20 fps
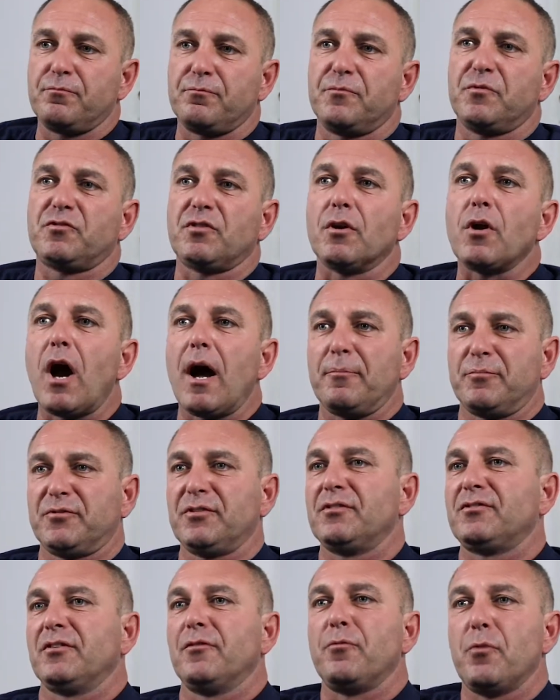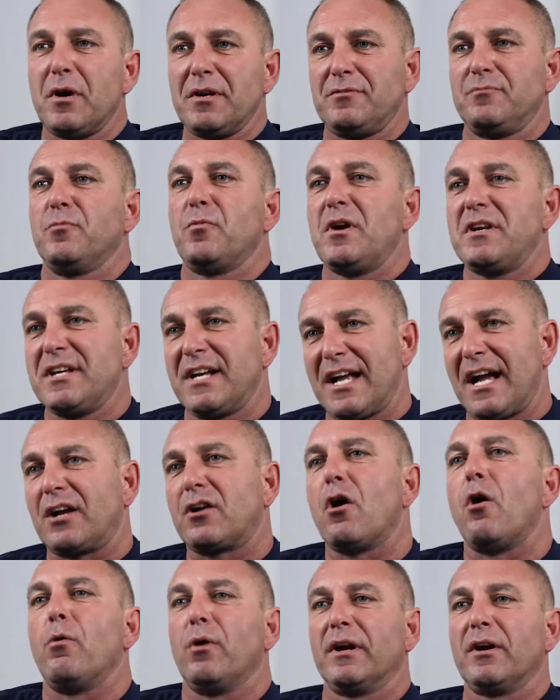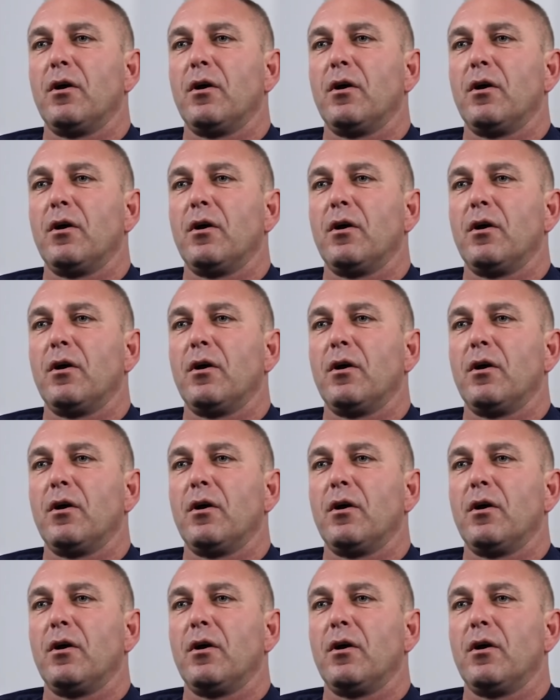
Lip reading: synopsis of what you got going